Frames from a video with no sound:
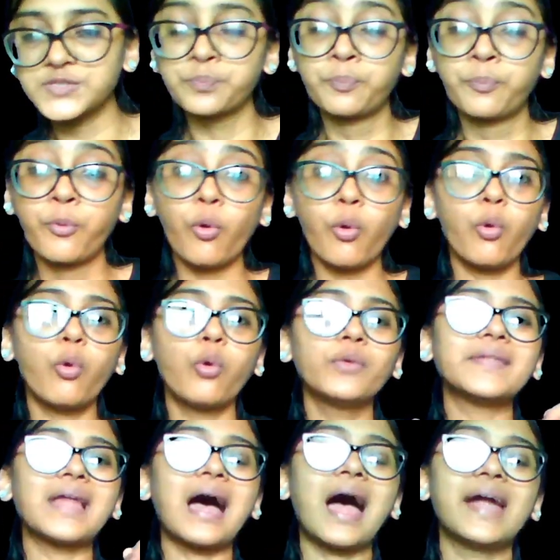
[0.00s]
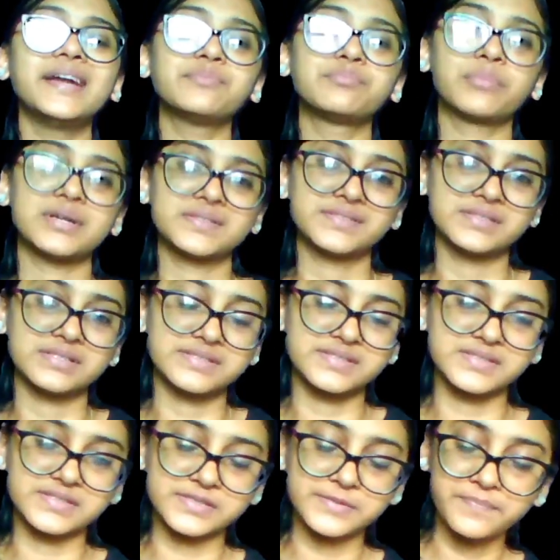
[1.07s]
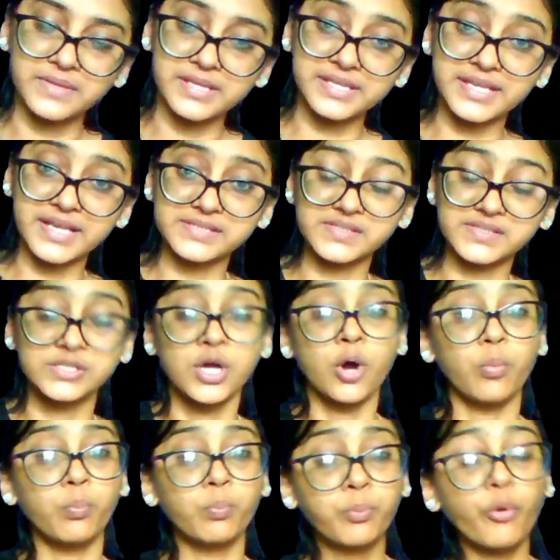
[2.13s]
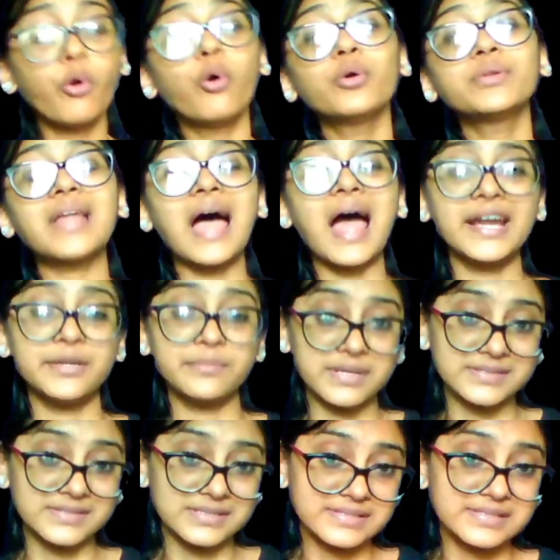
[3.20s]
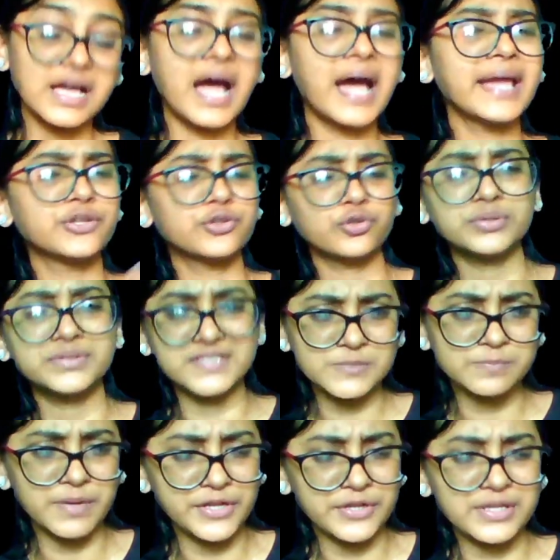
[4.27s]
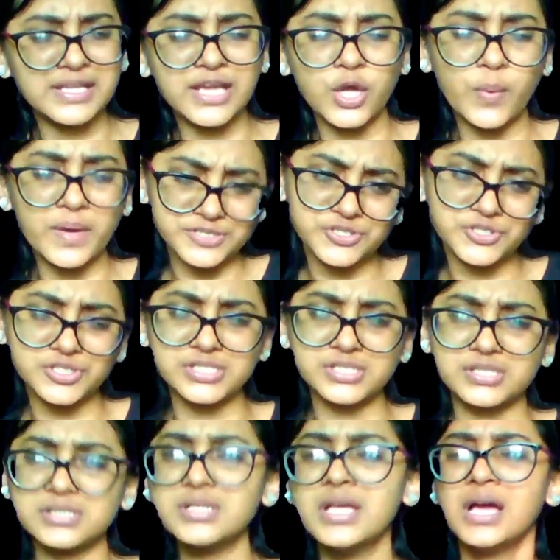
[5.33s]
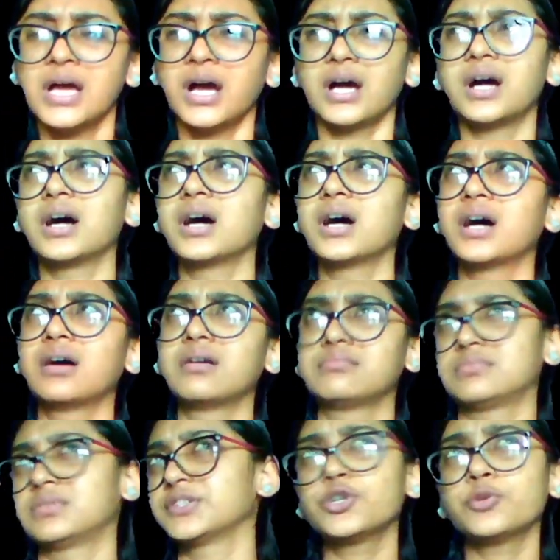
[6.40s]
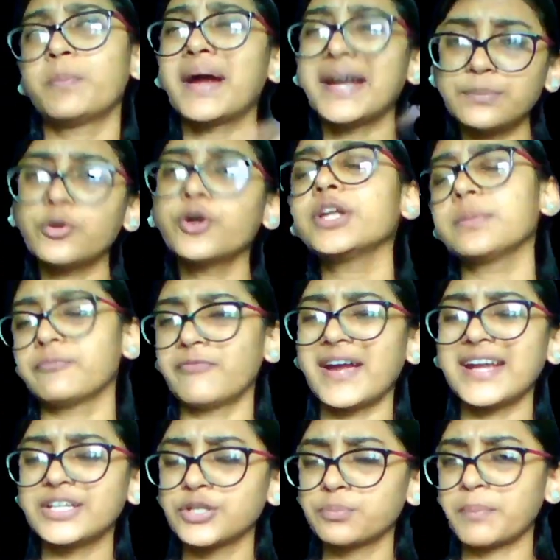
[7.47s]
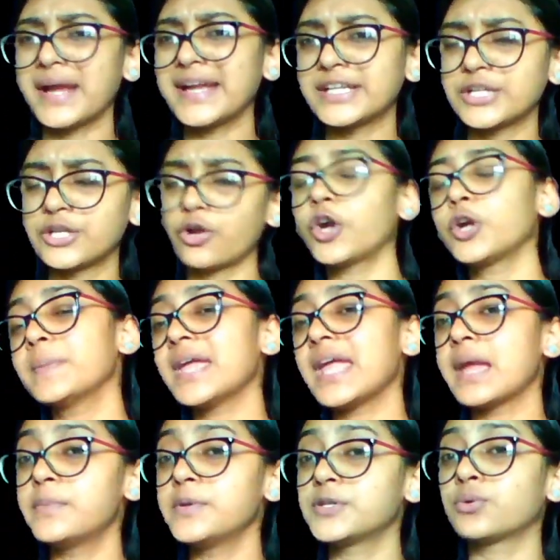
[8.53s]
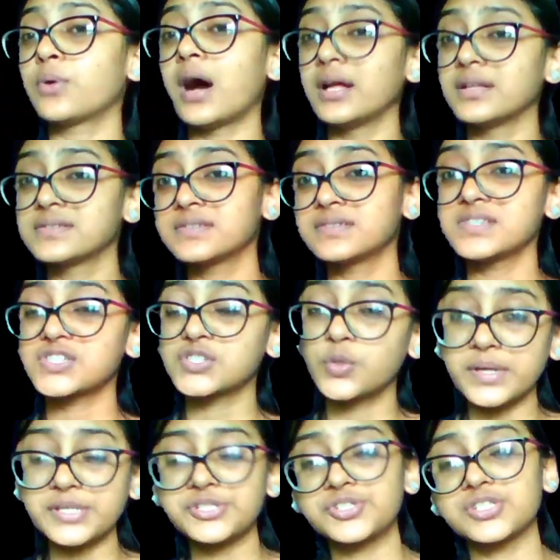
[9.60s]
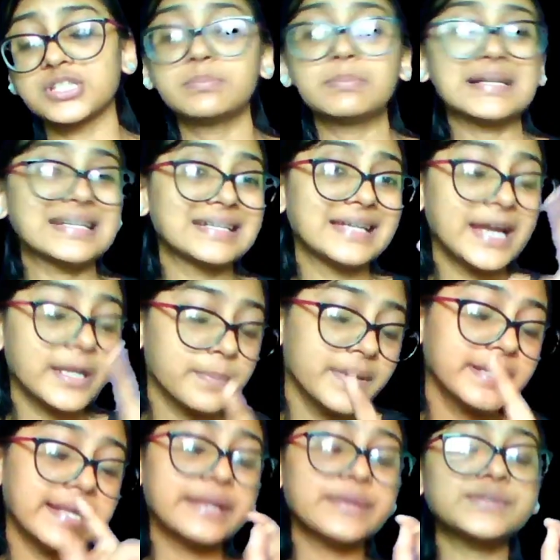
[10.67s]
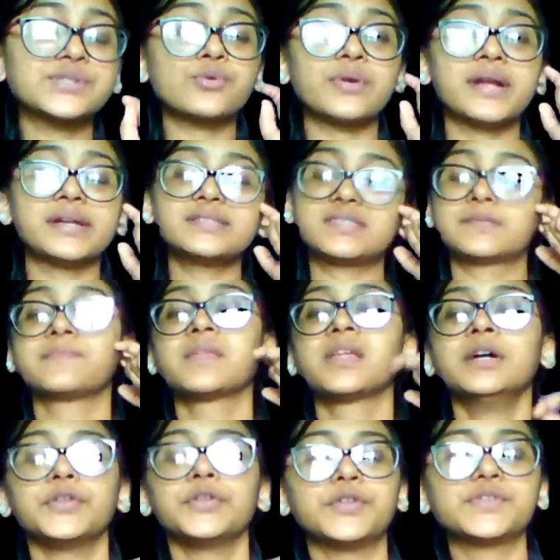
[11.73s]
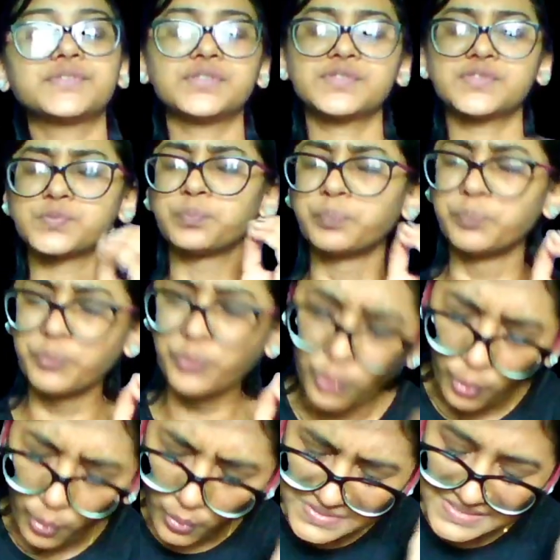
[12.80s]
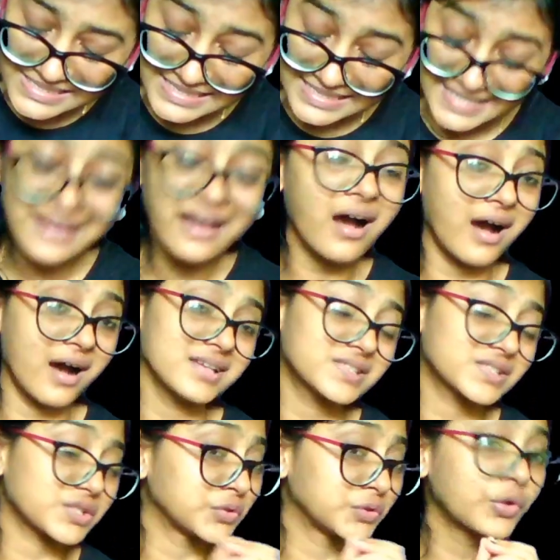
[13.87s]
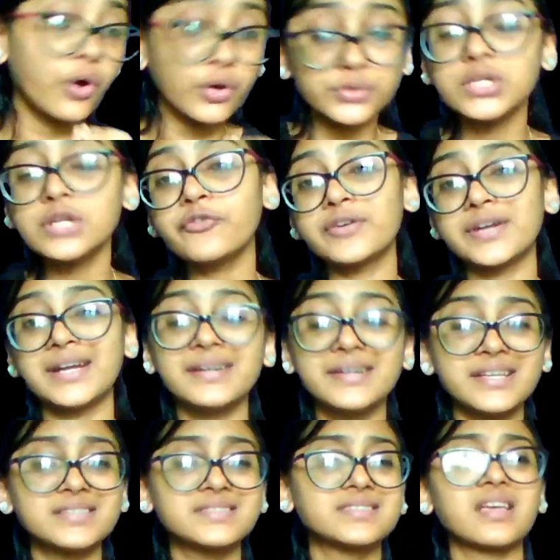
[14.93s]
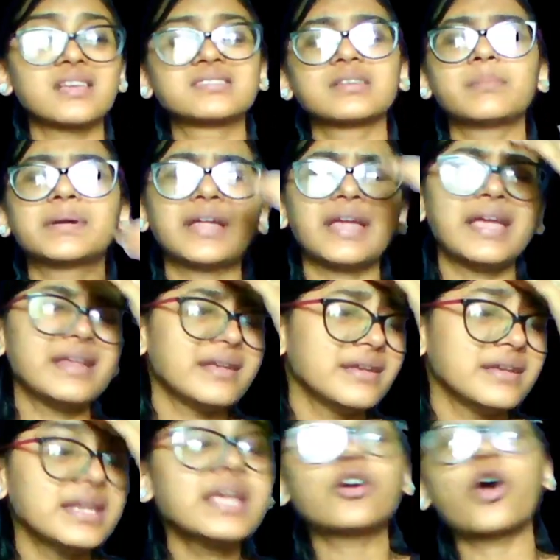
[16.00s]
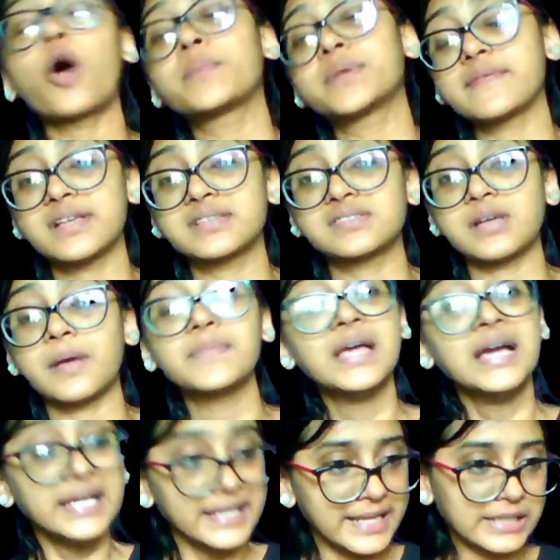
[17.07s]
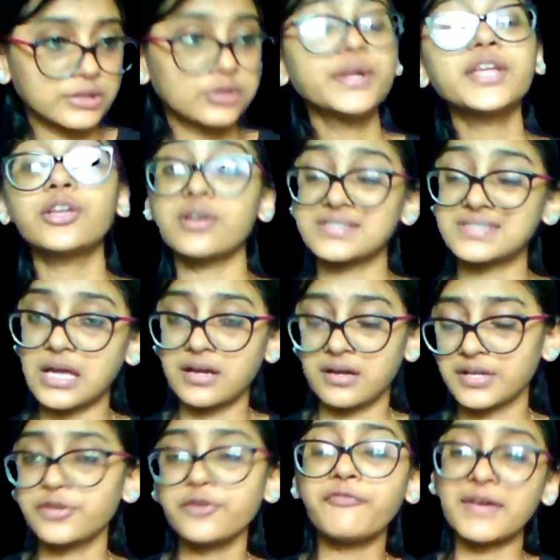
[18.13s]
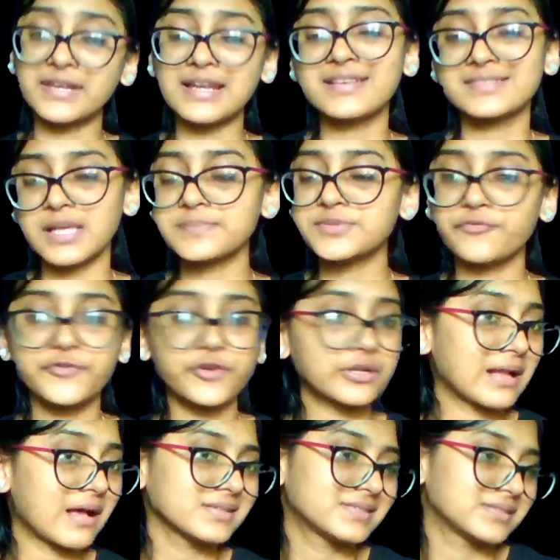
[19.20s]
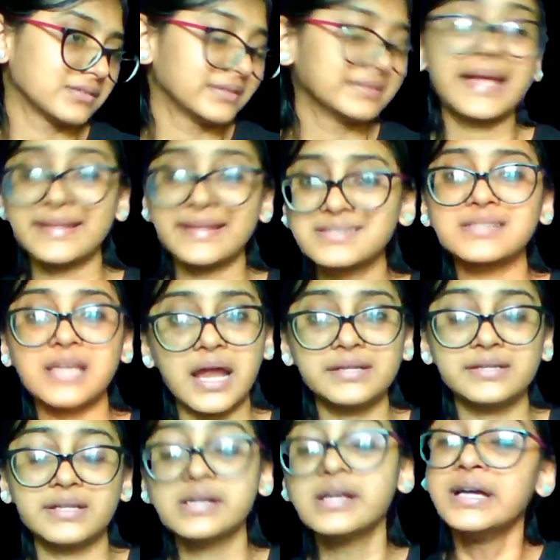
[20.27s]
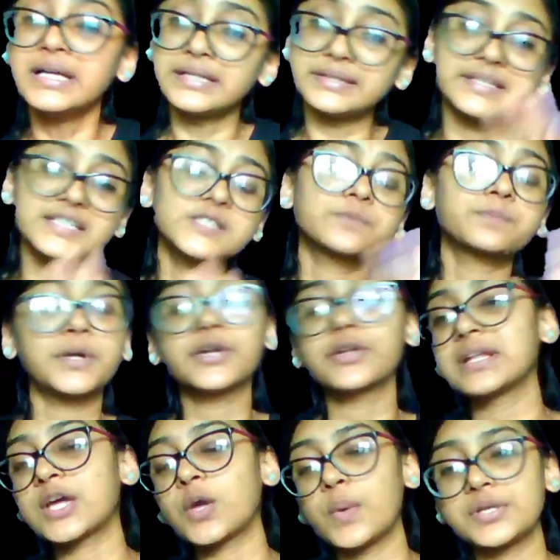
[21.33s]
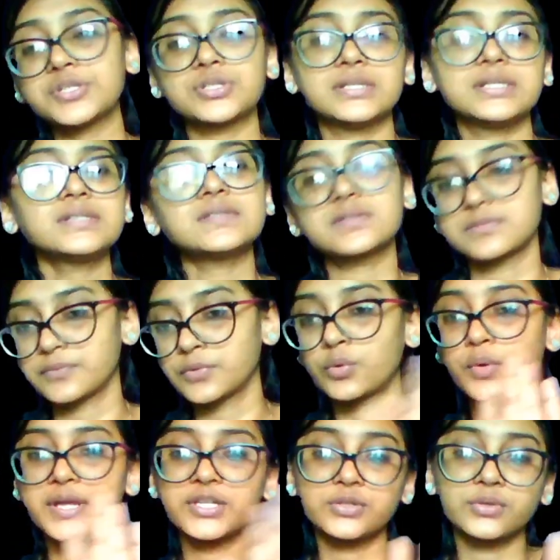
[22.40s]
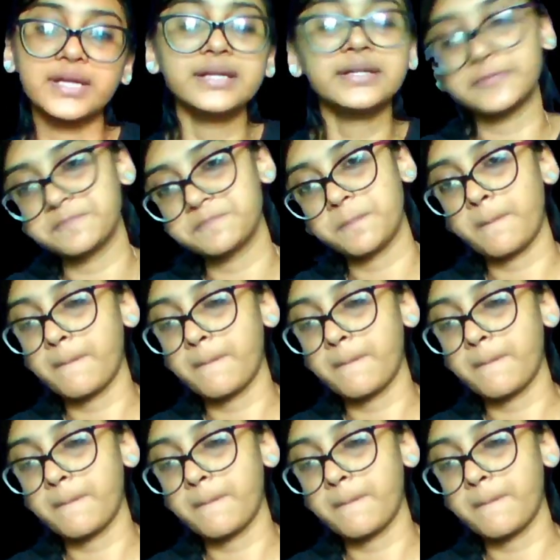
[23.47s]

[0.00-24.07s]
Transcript: bone and muscles? Yes, bone and muscles. I know this particular question, you might not be able to answer this question, but let me tell you students, this is mostly asked not only for NTSE exam but any competitive exam, including your final exams of your class 9 standard. This particular question is going to get